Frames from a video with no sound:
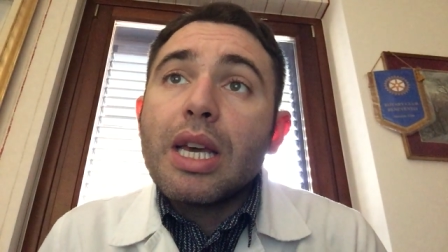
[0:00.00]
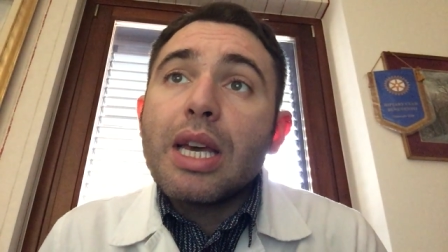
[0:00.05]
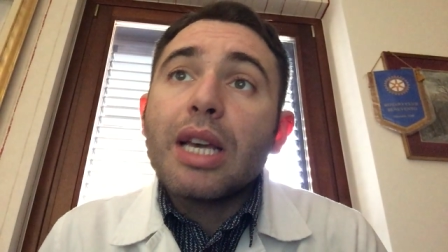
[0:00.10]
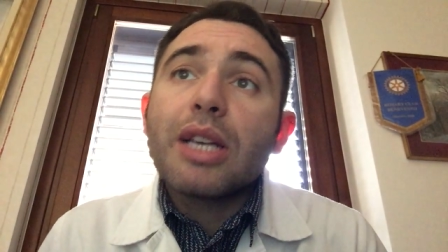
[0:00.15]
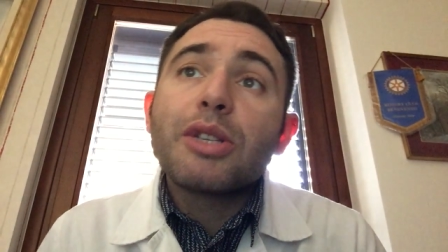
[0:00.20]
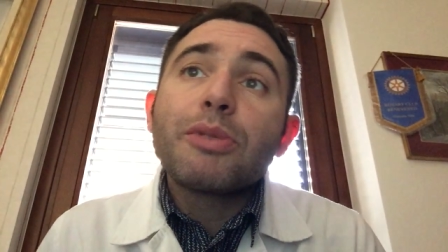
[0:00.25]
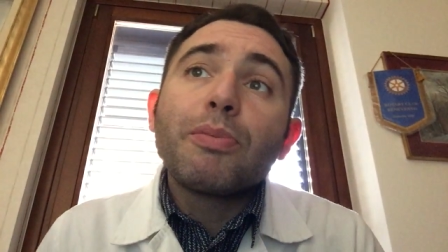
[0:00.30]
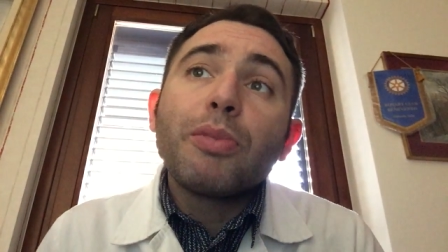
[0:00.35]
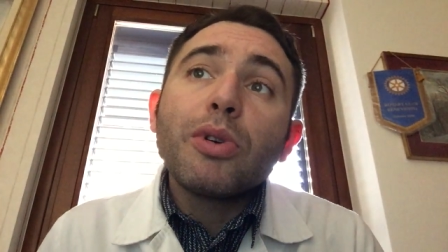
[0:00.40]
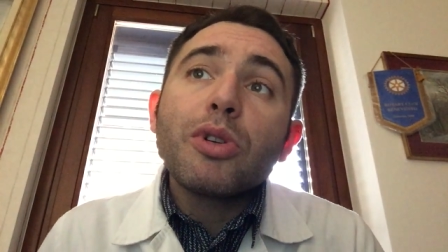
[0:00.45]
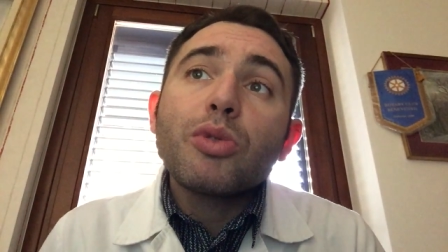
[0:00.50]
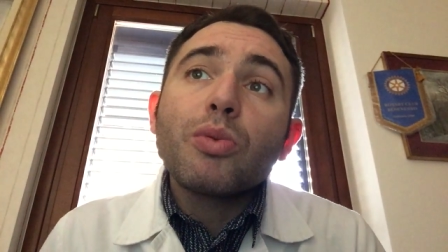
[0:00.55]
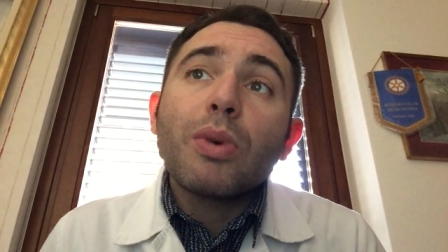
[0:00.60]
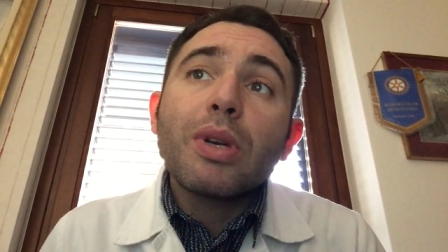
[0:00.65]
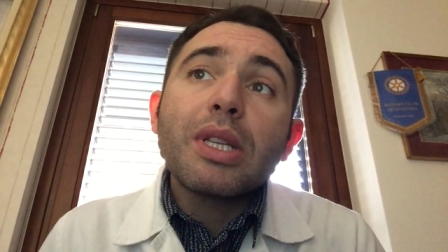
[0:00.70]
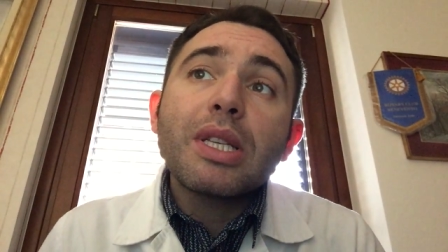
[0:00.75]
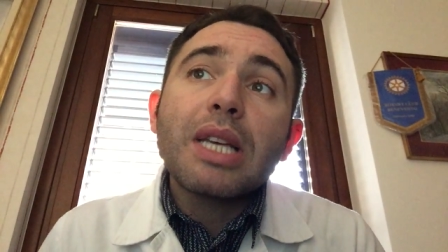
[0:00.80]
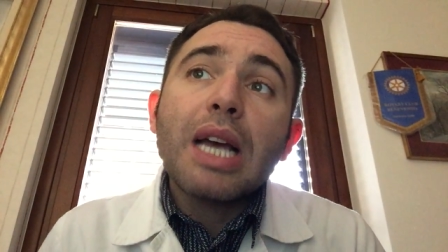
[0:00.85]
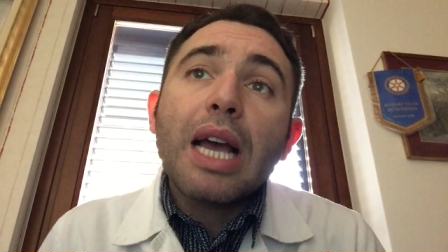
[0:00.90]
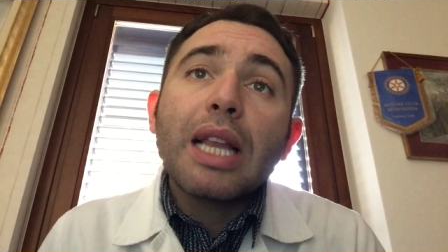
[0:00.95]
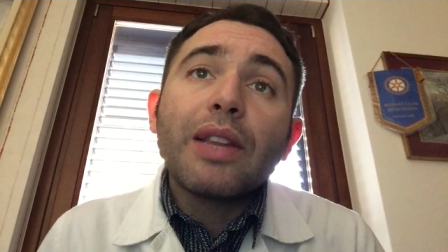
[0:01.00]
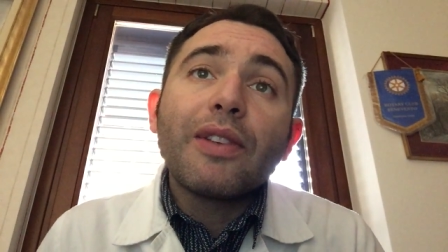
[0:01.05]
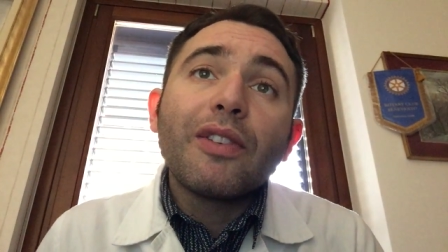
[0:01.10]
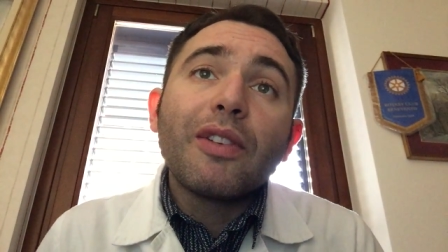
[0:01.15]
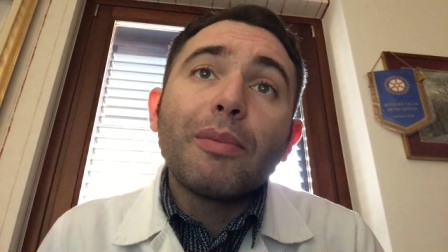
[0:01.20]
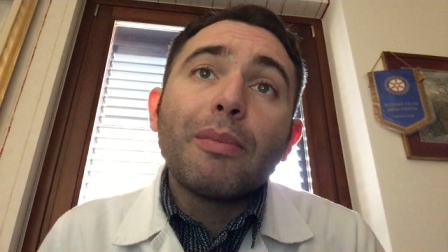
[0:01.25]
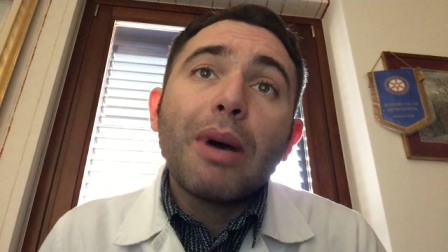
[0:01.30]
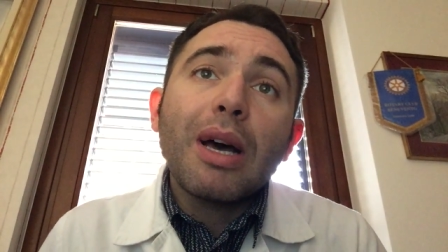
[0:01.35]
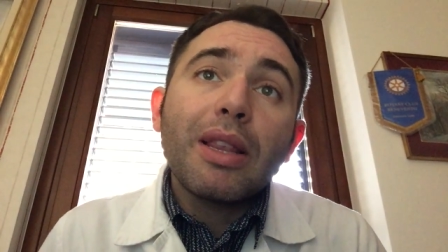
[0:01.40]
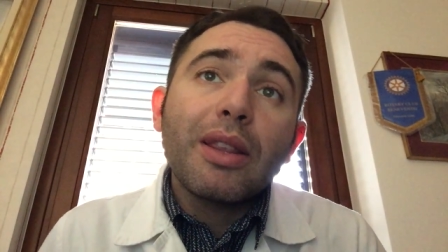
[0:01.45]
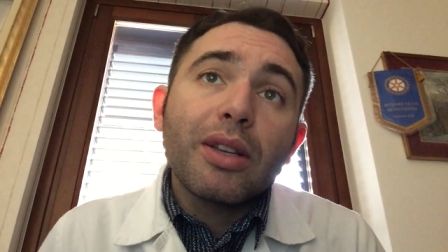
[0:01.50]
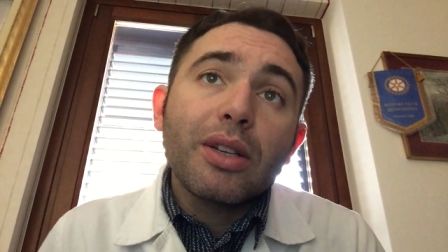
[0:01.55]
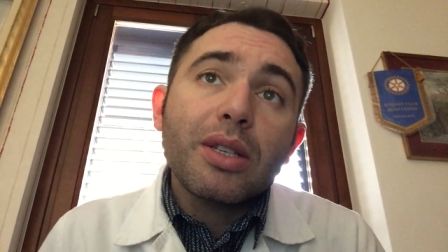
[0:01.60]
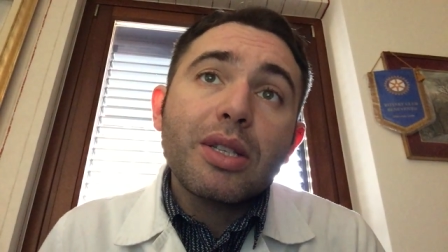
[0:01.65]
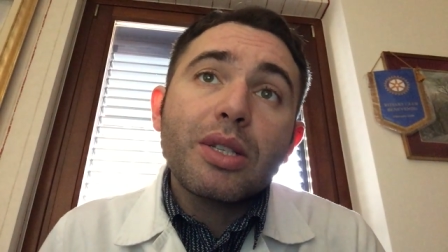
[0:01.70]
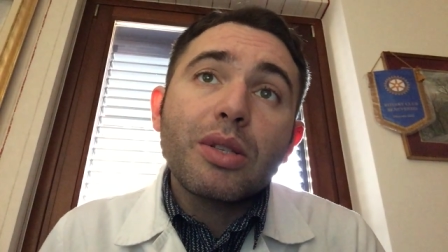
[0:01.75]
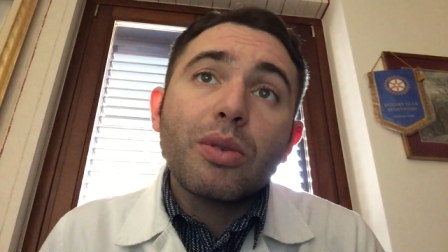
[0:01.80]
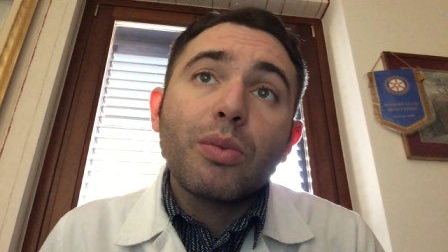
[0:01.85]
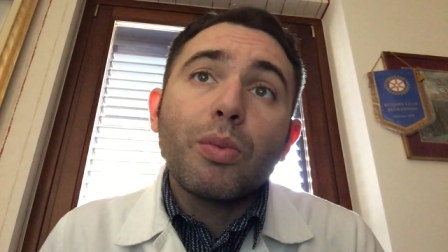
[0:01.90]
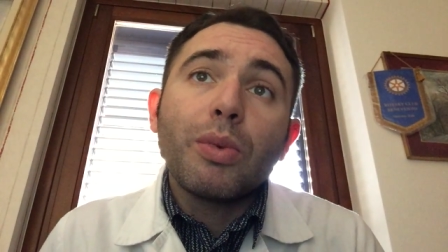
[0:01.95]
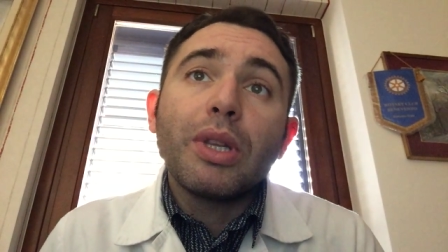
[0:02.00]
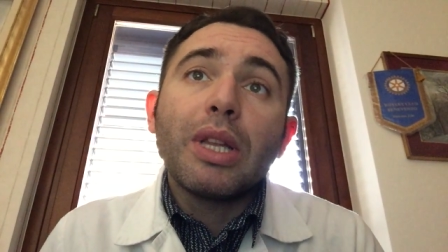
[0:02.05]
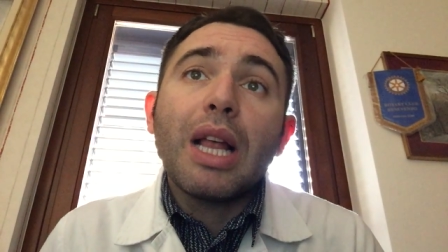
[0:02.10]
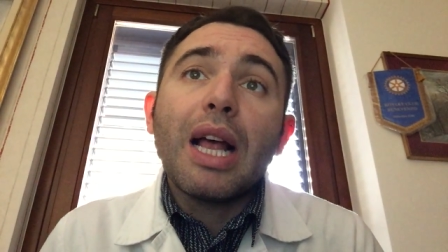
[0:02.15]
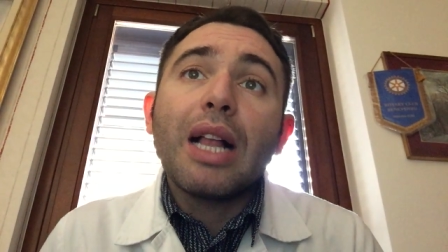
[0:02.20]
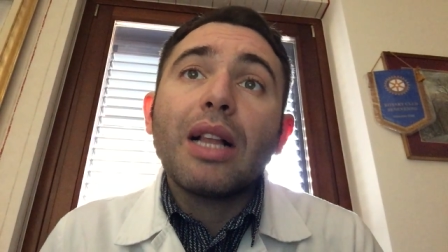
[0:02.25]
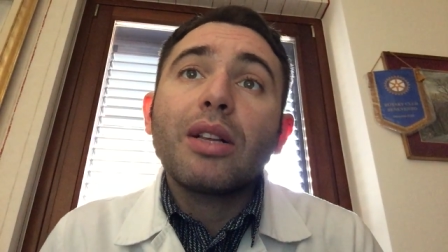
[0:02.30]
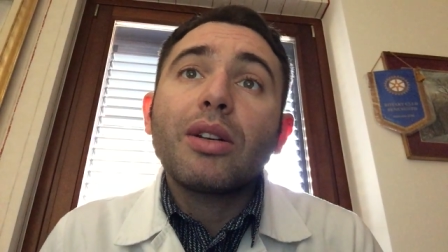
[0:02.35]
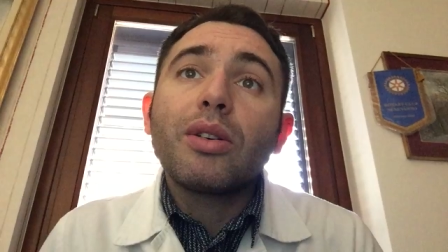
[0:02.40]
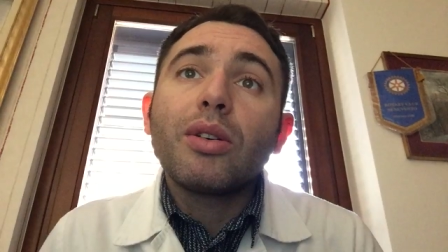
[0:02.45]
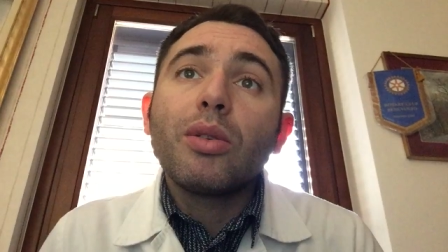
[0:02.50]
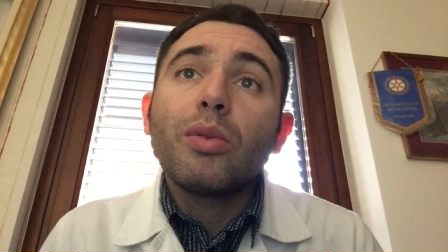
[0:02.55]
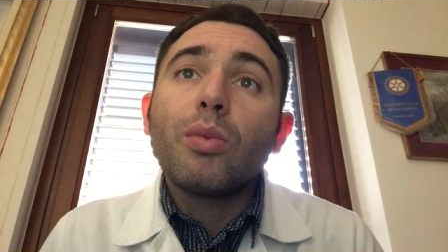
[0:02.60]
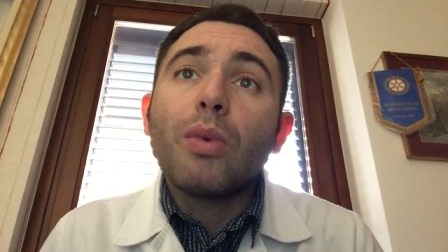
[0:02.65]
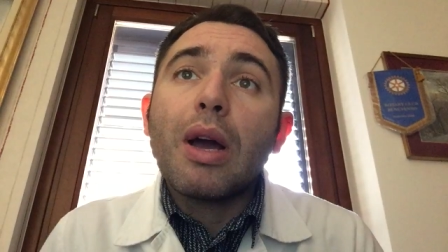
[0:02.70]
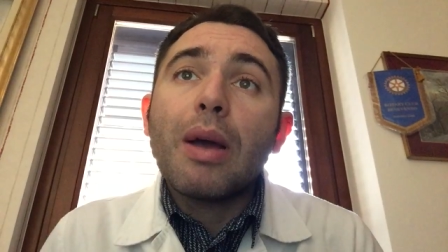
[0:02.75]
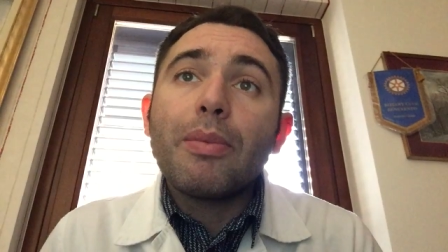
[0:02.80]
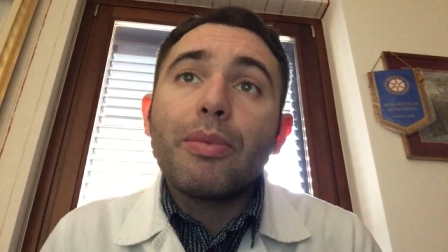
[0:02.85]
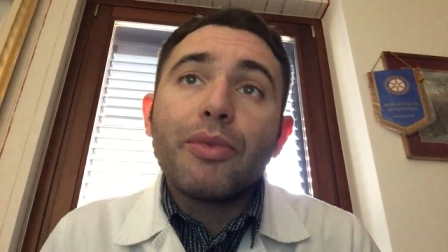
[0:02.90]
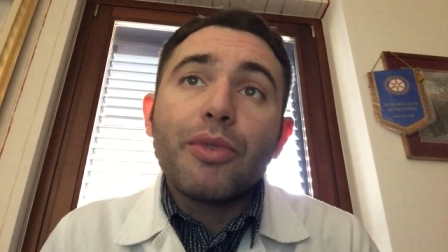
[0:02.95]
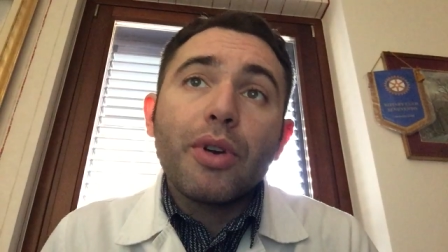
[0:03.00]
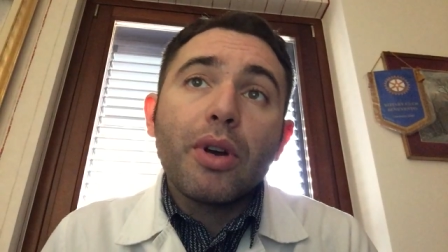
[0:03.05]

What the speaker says: Expose one side of the buttocks with alcohol wipe.